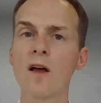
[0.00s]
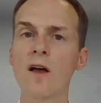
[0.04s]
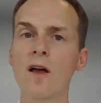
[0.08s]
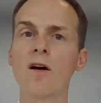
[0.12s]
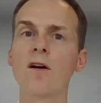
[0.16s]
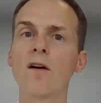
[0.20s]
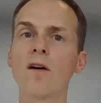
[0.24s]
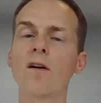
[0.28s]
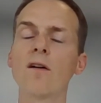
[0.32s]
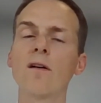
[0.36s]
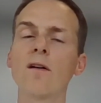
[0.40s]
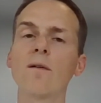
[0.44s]

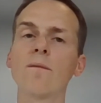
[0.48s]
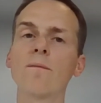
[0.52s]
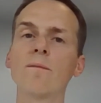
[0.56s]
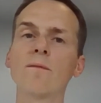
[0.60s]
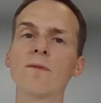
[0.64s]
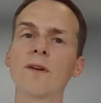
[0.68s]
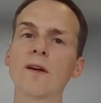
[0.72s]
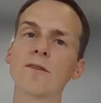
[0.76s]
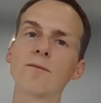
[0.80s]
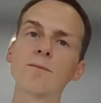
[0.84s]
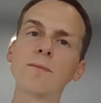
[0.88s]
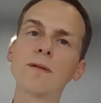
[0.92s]

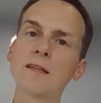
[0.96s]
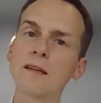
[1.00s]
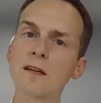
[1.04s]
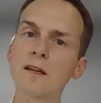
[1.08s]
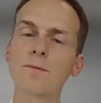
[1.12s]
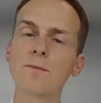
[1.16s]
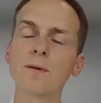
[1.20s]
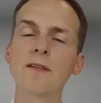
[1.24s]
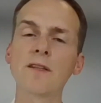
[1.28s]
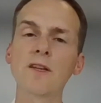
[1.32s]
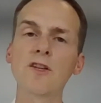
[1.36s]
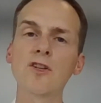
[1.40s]
There's big
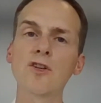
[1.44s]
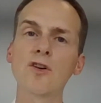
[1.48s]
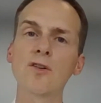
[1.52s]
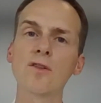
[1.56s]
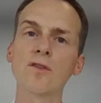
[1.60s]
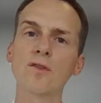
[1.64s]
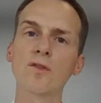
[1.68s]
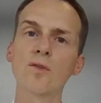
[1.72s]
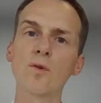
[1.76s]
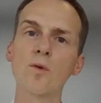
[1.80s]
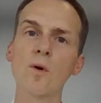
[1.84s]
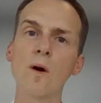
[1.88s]

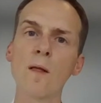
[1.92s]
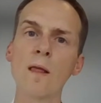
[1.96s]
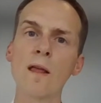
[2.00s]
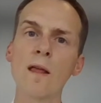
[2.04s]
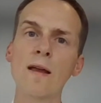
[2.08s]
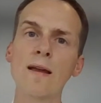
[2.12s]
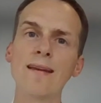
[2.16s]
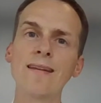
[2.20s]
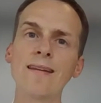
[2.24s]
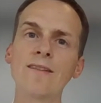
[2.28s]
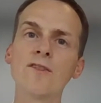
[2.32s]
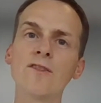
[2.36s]
expectations, so
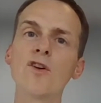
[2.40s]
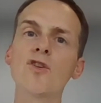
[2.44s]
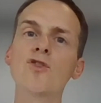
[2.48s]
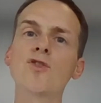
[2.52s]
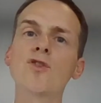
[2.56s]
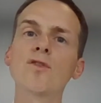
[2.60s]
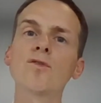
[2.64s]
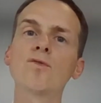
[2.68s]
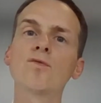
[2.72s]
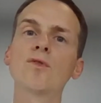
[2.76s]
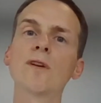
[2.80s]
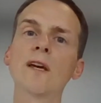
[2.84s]
it's not
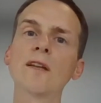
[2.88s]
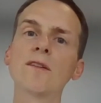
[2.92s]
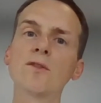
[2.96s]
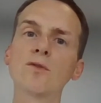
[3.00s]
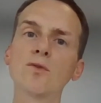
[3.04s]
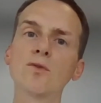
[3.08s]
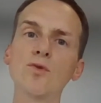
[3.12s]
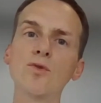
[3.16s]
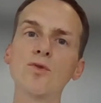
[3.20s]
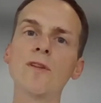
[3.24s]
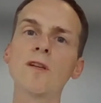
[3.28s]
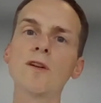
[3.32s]
just to get
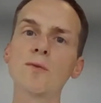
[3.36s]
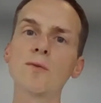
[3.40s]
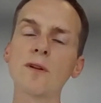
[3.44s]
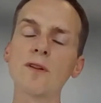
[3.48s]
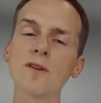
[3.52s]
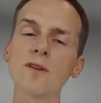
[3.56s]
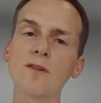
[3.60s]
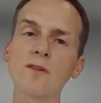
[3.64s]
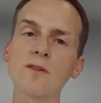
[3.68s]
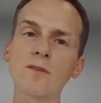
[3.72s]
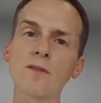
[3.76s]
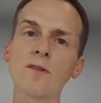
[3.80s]
a good
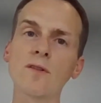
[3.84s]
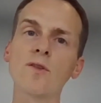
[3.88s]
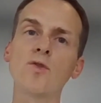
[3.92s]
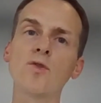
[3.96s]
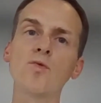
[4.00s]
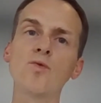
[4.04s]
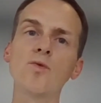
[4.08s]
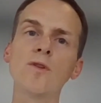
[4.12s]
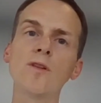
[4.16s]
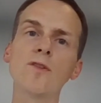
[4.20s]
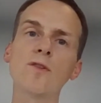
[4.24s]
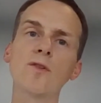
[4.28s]
ingredient.
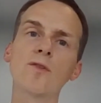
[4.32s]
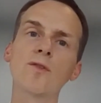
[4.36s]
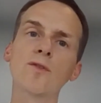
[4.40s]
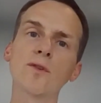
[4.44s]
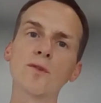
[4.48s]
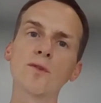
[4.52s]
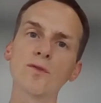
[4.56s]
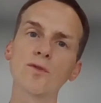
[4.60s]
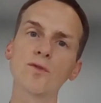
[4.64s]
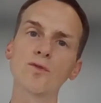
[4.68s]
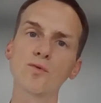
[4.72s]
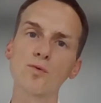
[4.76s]
You need
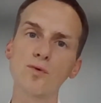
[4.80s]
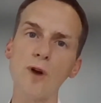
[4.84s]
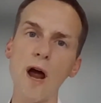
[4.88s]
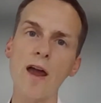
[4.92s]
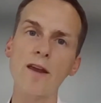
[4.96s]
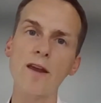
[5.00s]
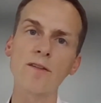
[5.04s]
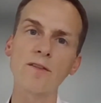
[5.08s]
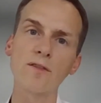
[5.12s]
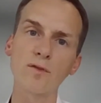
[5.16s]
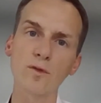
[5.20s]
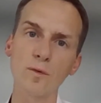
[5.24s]
also the
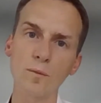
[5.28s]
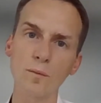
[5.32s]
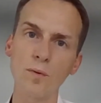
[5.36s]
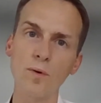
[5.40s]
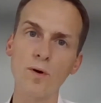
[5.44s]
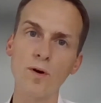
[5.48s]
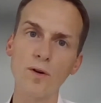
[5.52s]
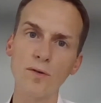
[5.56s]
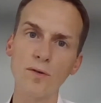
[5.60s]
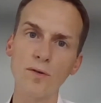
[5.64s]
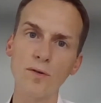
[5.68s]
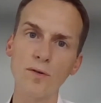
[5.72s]
right
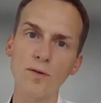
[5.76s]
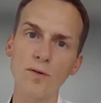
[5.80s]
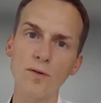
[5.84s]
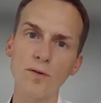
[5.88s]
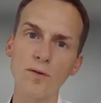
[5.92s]
support